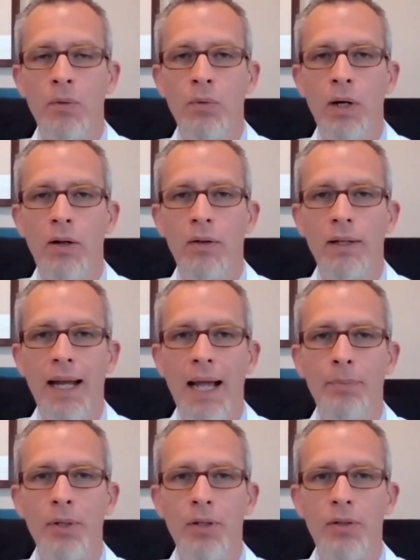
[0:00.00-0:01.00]
Well, it
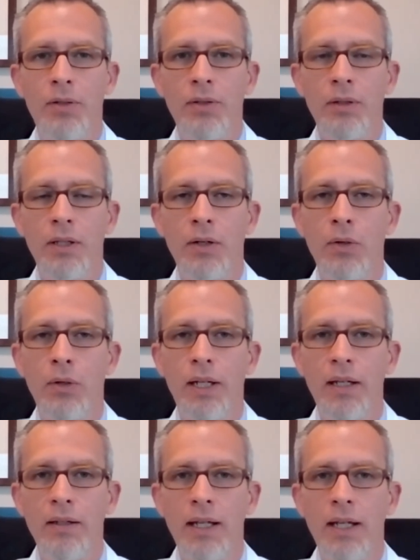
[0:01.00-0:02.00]
happened
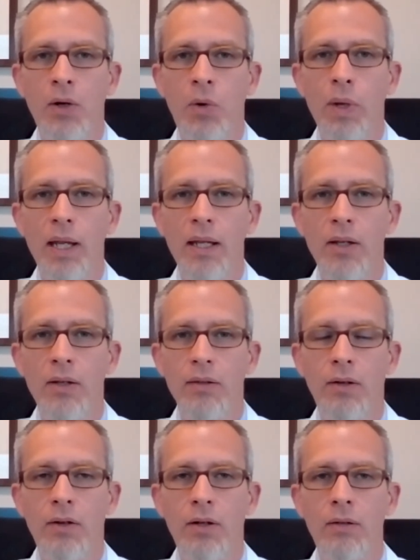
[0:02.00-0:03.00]
literally in a week,
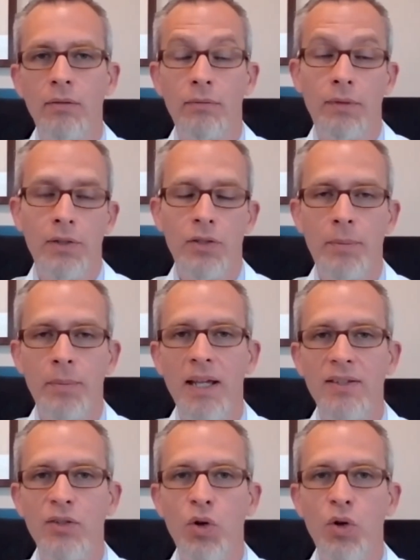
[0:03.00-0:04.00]
or in some
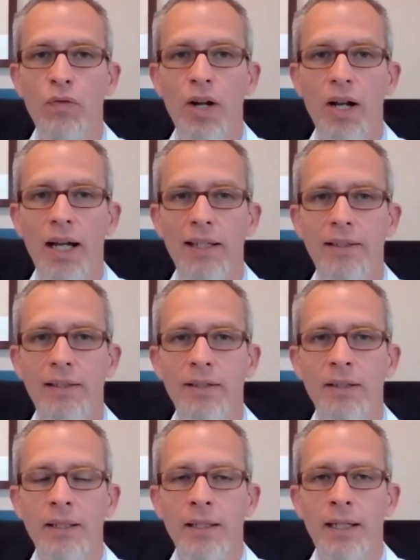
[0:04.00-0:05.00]
cases overnight,
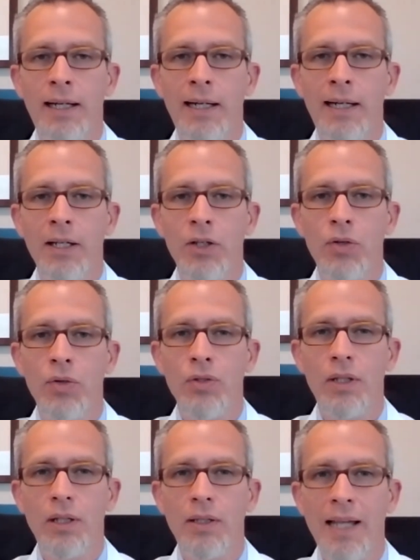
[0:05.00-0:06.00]

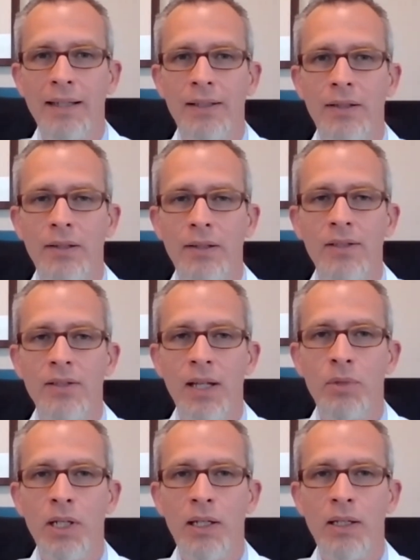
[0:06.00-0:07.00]
using that
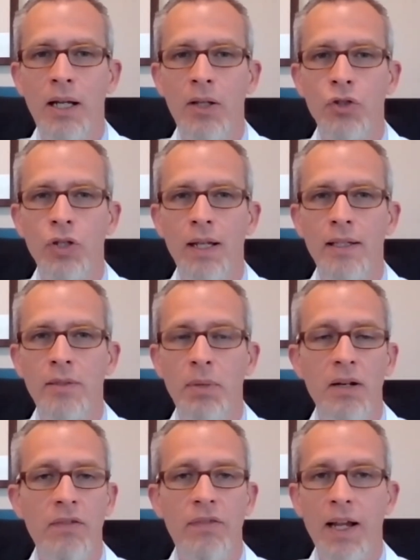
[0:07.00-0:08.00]
same technology that's
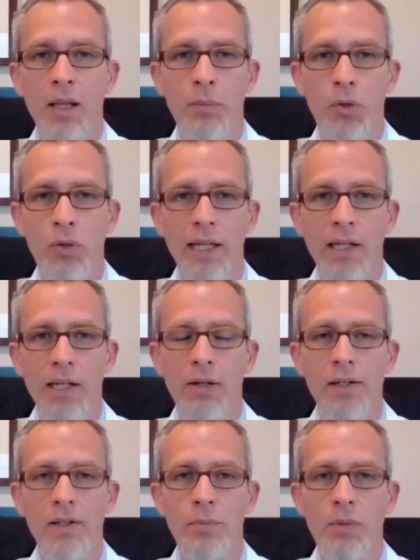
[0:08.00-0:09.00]
been available here
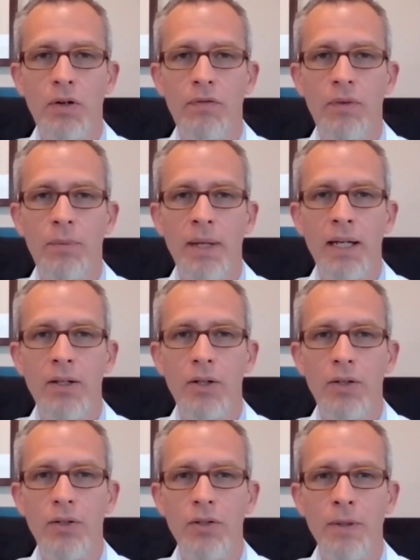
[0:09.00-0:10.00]
at Inspira for many
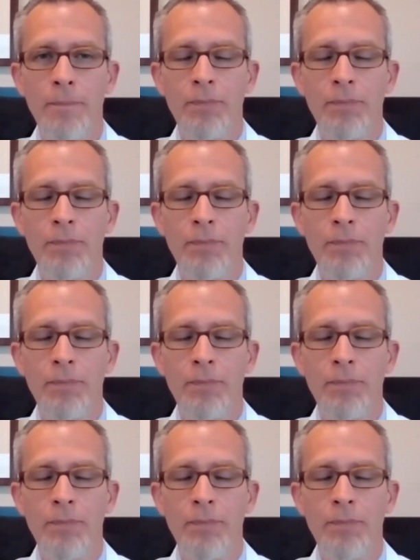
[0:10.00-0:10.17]
years,